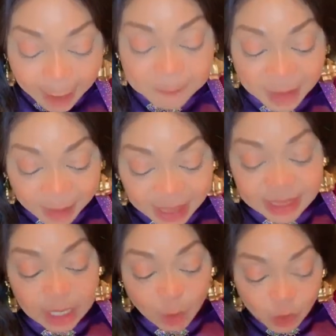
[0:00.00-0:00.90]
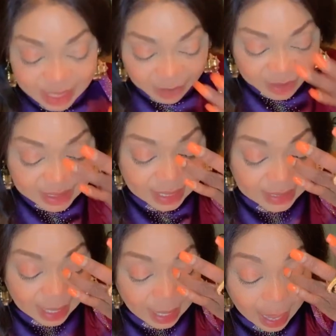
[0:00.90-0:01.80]
campaign manager was
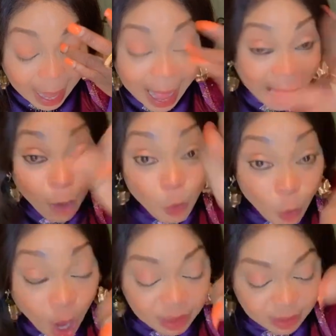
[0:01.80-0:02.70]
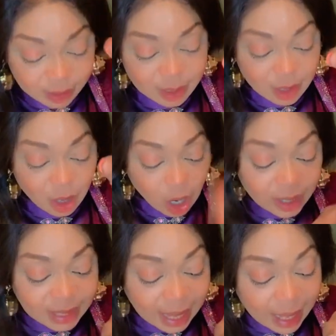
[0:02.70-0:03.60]
arrested, and one
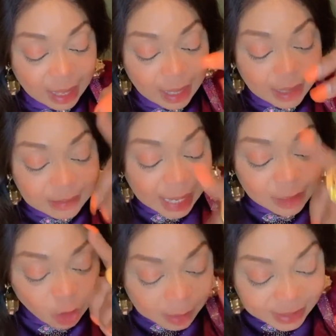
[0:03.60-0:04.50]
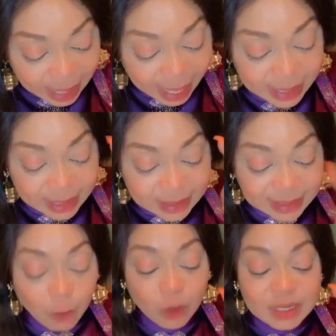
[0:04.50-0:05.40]
other random guy
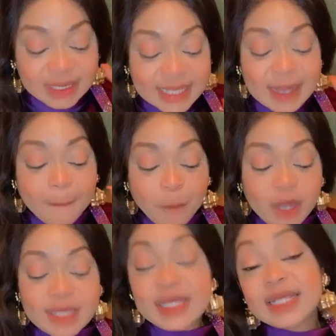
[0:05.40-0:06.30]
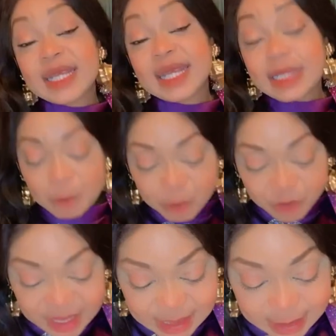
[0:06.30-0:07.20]
that was later poisoned in the
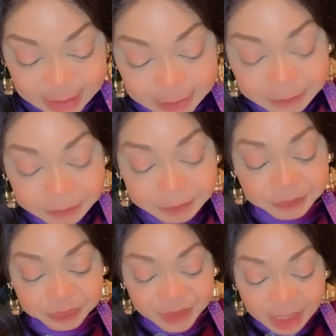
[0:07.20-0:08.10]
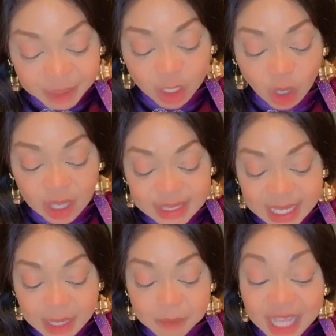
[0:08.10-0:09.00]
prison
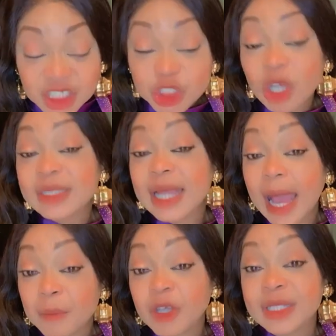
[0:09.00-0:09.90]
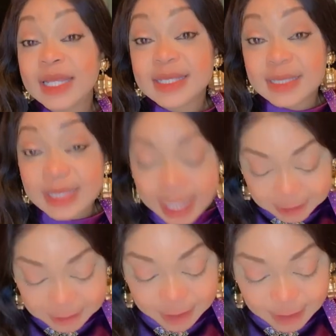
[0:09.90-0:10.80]
because he mentioned Abada's
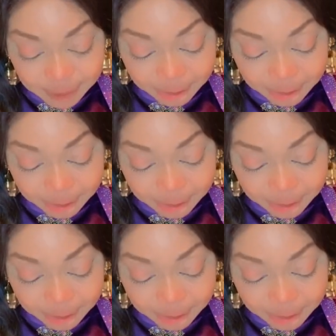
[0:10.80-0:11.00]
name.